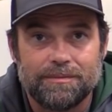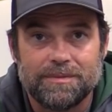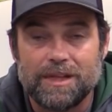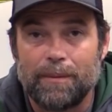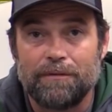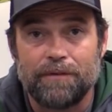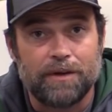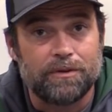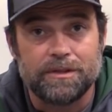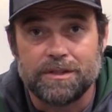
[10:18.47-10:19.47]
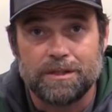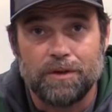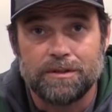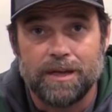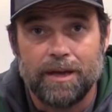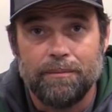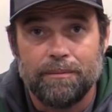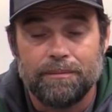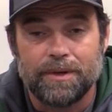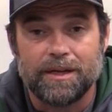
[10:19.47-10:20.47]
It's not my favorite disc of all time,
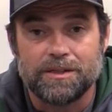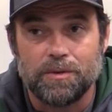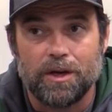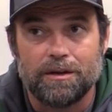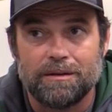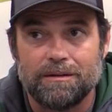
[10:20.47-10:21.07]
but guess what?